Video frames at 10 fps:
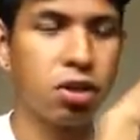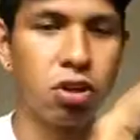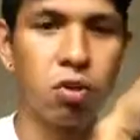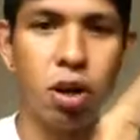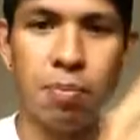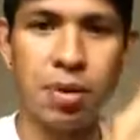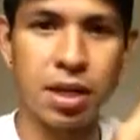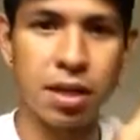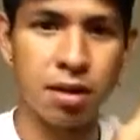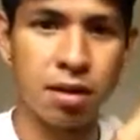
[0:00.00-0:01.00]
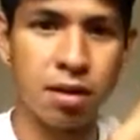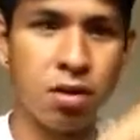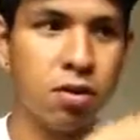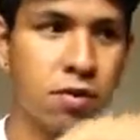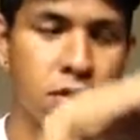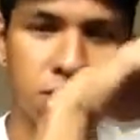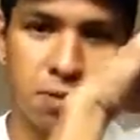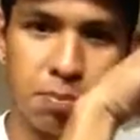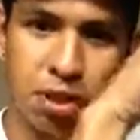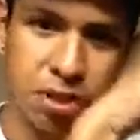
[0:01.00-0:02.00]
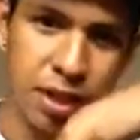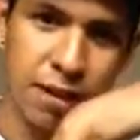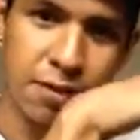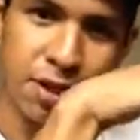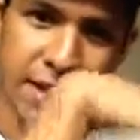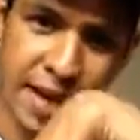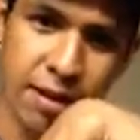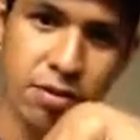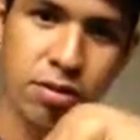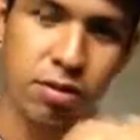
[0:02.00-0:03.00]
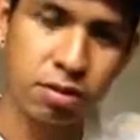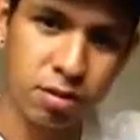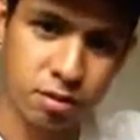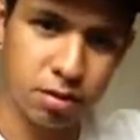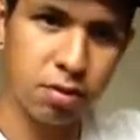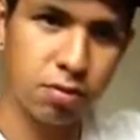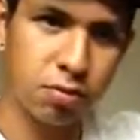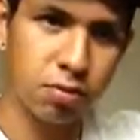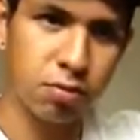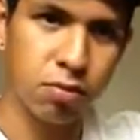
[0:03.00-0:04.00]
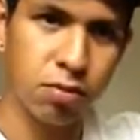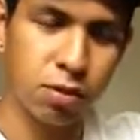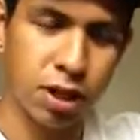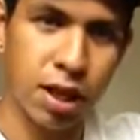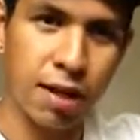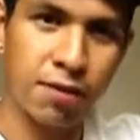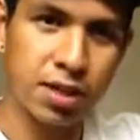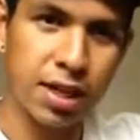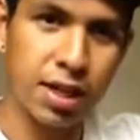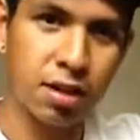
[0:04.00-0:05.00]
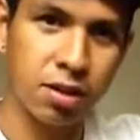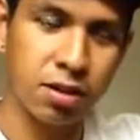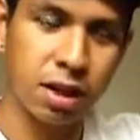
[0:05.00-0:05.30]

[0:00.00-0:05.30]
you go up a gear. If you go push the lever down, where the lever's at on your